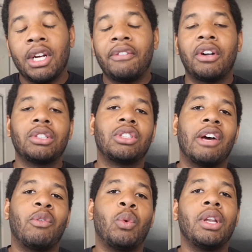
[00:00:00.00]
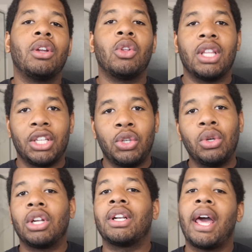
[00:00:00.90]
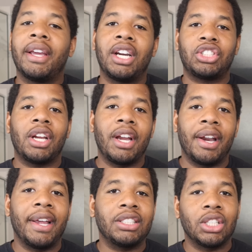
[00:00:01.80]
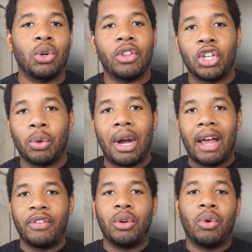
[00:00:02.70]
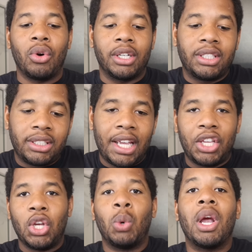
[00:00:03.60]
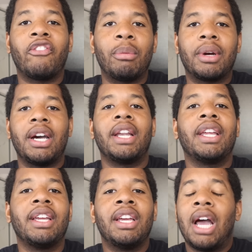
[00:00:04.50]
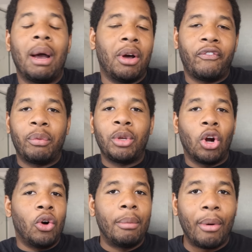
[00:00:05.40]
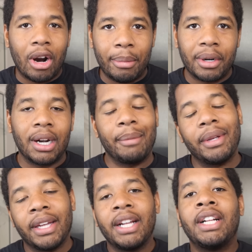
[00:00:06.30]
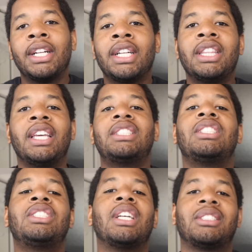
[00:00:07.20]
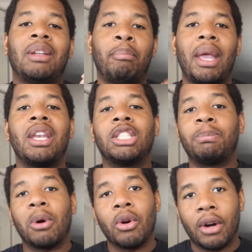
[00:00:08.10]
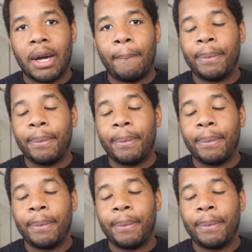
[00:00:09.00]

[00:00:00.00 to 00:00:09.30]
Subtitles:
First off, we know that you learning how to cut your hair isn't going to derive you or take you away from cutting from your own barber. I mean, this is just a maintenance program.